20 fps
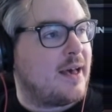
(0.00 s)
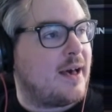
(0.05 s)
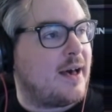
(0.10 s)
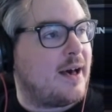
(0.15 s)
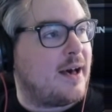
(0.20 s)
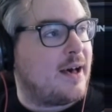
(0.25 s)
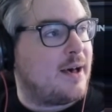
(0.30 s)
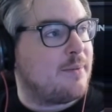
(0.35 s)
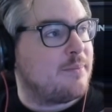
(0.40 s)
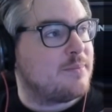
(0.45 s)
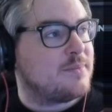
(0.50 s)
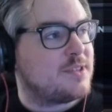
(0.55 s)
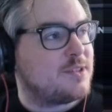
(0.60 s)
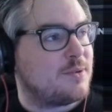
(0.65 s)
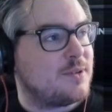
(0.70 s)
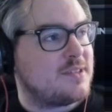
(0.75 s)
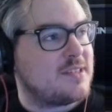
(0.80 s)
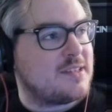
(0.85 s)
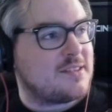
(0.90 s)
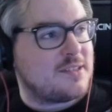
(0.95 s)
Um,
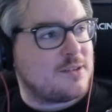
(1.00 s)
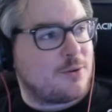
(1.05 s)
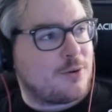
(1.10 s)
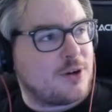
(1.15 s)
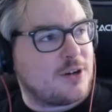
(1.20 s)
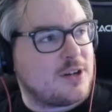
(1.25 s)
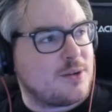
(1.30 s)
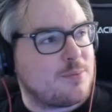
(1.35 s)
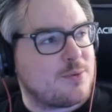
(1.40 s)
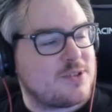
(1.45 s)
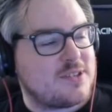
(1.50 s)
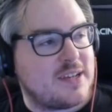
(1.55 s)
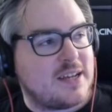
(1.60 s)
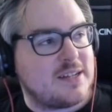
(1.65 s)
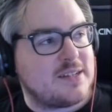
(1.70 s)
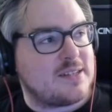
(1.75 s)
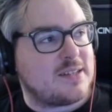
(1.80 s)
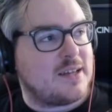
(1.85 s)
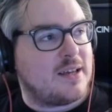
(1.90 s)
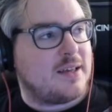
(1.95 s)
so it says, in order to
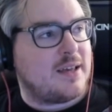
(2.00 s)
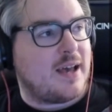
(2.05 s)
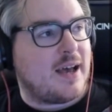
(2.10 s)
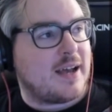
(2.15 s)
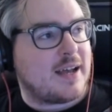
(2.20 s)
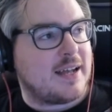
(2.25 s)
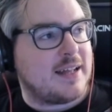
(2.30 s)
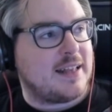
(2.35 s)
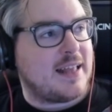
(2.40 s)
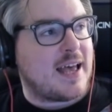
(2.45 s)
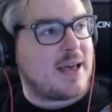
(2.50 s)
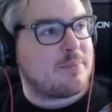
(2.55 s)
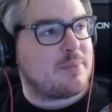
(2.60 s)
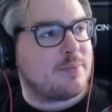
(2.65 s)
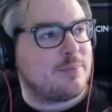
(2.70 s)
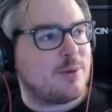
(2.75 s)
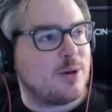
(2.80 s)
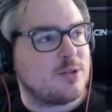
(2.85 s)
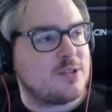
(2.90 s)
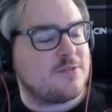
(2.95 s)
present a collab
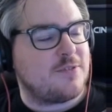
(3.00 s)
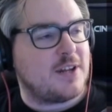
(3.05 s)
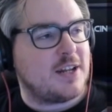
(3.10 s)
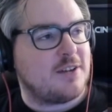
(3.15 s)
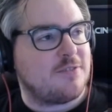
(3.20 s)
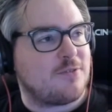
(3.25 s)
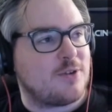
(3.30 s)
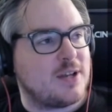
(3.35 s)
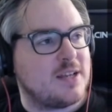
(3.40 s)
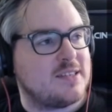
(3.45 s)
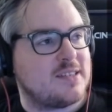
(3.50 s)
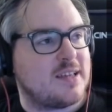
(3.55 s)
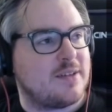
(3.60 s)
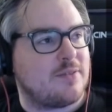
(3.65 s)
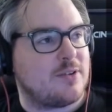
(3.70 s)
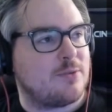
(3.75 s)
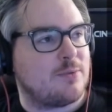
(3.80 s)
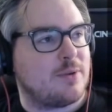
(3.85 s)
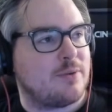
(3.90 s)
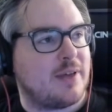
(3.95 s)
most fitting for
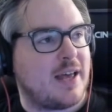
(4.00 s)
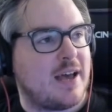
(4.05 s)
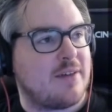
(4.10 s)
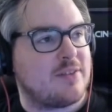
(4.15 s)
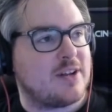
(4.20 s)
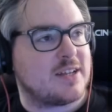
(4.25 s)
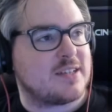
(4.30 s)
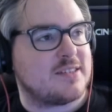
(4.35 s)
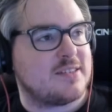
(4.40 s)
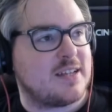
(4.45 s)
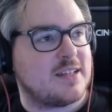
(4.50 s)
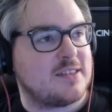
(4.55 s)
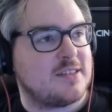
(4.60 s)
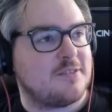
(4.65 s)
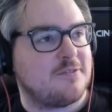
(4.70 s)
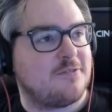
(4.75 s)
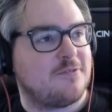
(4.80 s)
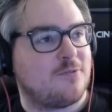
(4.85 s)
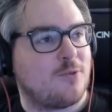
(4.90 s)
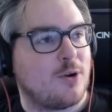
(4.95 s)
E7, we will have an
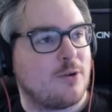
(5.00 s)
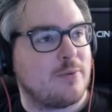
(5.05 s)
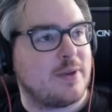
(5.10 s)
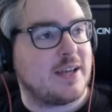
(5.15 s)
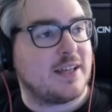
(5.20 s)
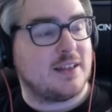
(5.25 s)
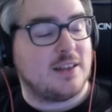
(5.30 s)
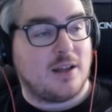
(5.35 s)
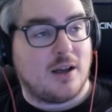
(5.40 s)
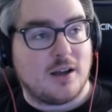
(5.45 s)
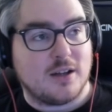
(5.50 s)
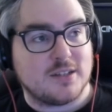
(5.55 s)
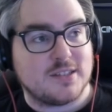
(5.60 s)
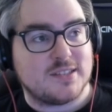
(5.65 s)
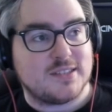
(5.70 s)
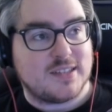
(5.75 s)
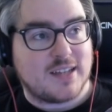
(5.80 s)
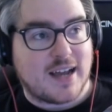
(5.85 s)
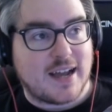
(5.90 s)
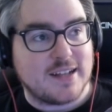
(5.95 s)
extensive four-week-long
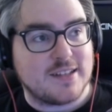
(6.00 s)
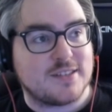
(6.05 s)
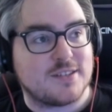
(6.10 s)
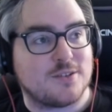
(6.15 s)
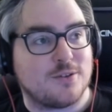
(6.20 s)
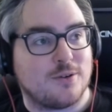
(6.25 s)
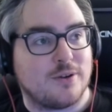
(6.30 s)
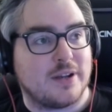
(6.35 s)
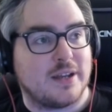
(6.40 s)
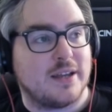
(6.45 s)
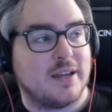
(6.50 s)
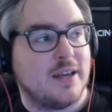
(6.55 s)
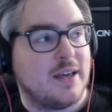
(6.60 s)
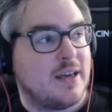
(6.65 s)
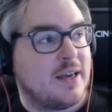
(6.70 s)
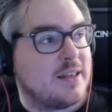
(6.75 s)
side story.